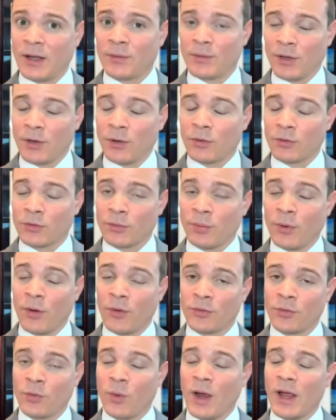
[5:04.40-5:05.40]
that you're
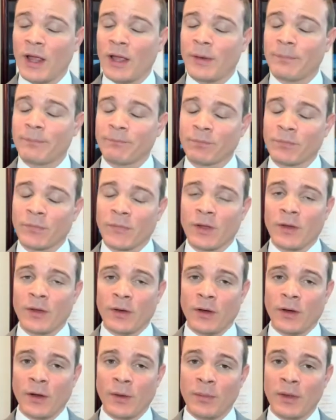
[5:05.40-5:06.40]
supposed to wait.
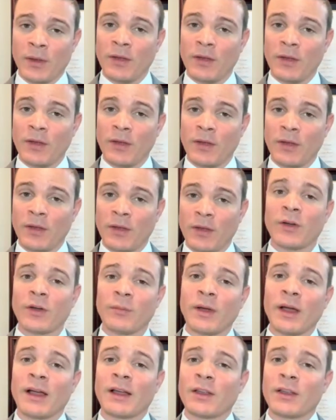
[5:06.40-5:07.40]
Even if you come
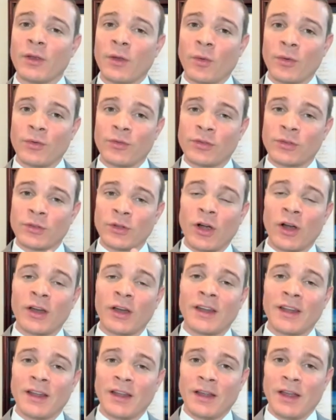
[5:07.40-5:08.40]
back, you would
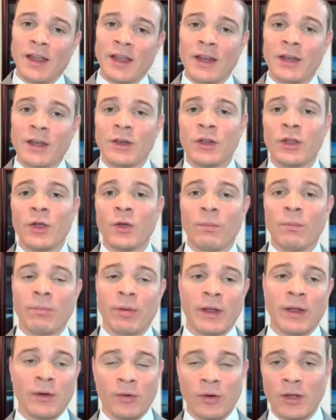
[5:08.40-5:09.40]
start a new
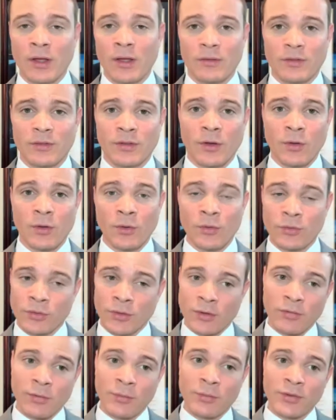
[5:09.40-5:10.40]
period. So you
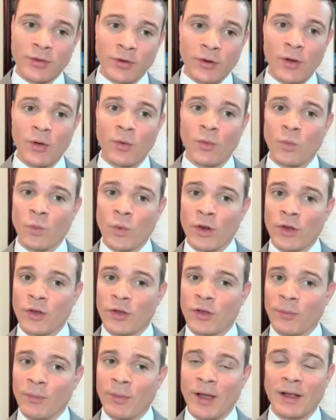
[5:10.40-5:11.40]
start from zero when you
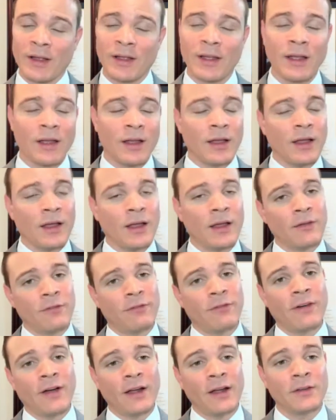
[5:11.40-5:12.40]
come back. And
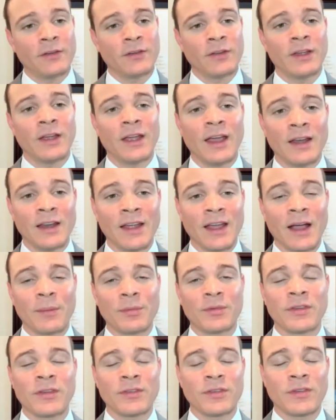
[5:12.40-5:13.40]
finally, any
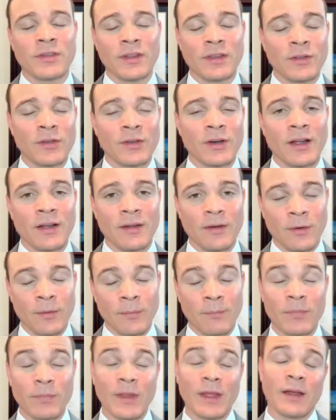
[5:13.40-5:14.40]
absence from
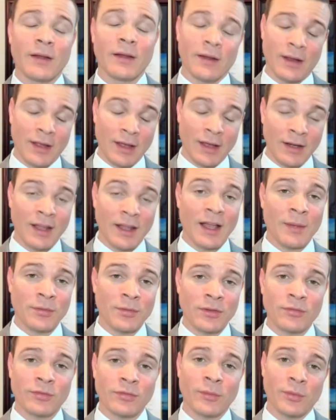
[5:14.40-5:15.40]

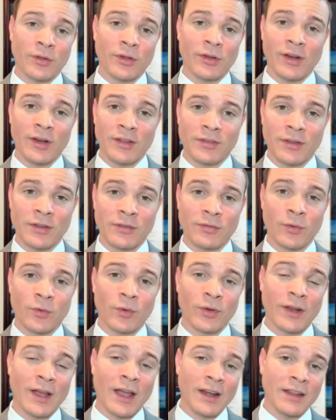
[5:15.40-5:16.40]
the United States for
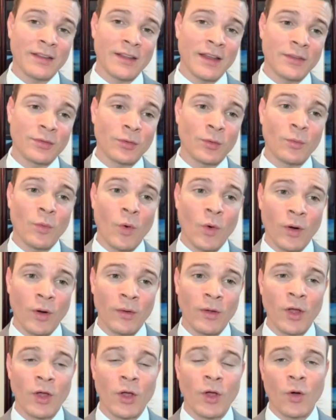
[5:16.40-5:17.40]
90 days or
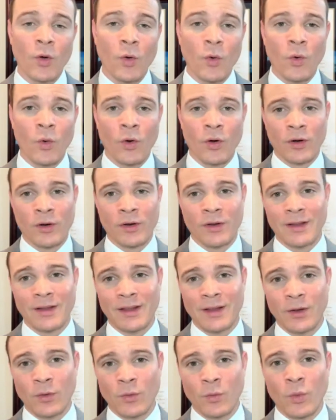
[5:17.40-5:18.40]
more, or
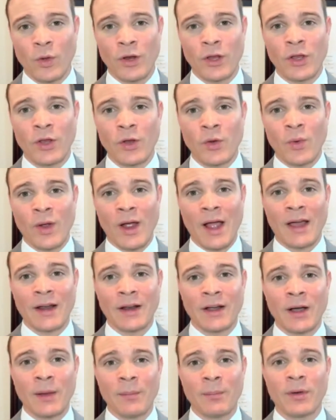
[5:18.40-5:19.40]
when you add
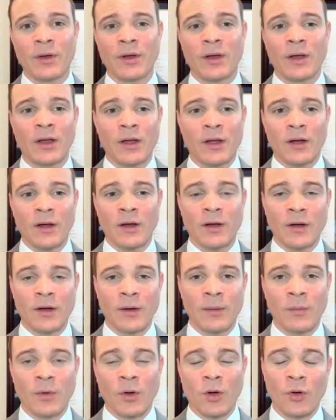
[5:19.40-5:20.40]
up
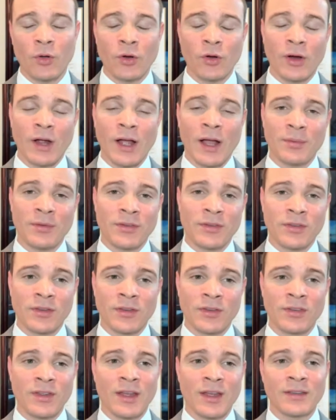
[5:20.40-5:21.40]
all your
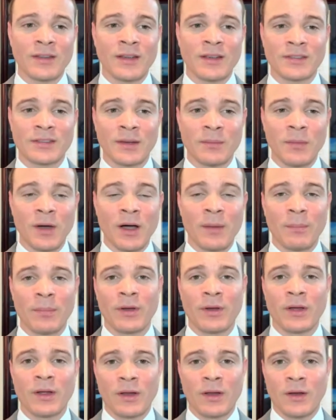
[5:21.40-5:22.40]
absences and they sum
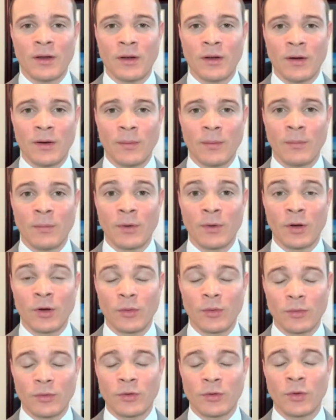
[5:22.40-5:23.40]
up
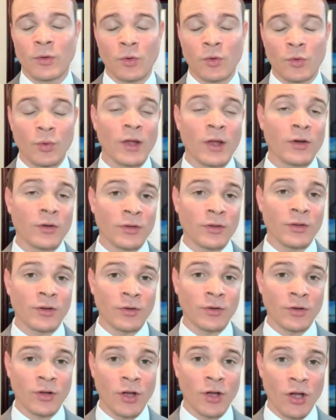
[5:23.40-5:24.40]
to greater than
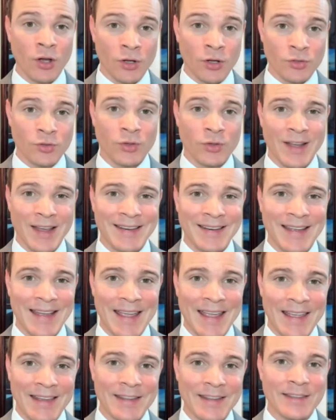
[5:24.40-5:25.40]

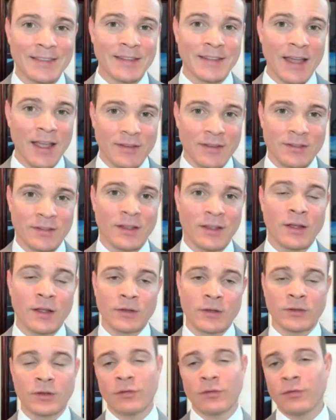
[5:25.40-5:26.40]
180 days.
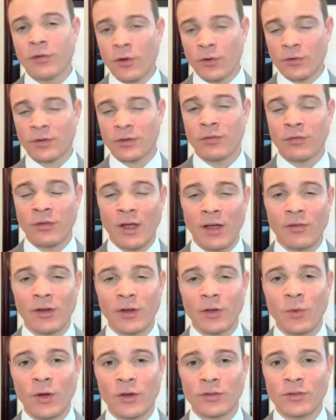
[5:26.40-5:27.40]
So, folks, if you have any
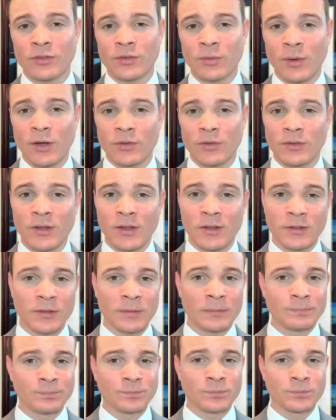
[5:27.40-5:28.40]
questions about
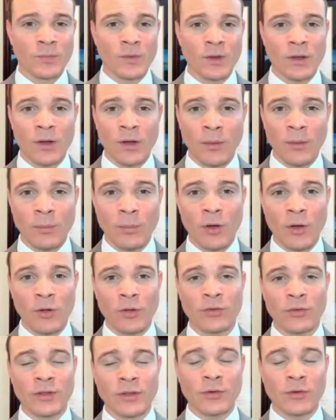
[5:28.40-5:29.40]
this, about
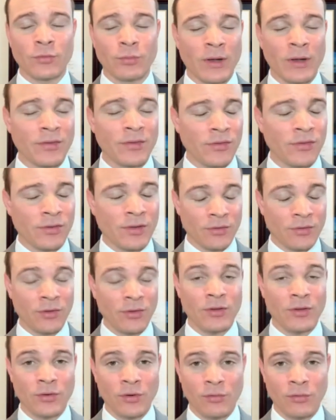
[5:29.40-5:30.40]
continuous presence,
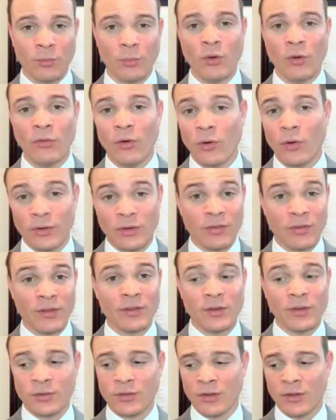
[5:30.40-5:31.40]
cancellation or removal, or
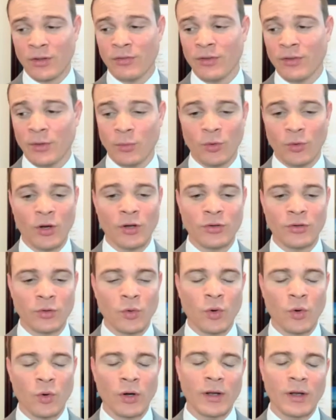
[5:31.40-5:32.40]
defending yourself in immigration
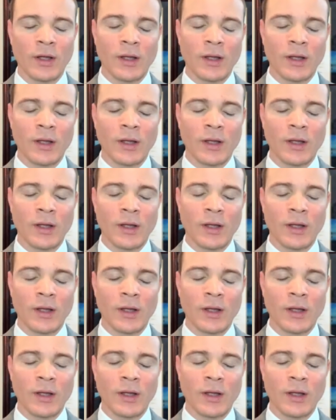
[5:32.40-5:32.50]
court,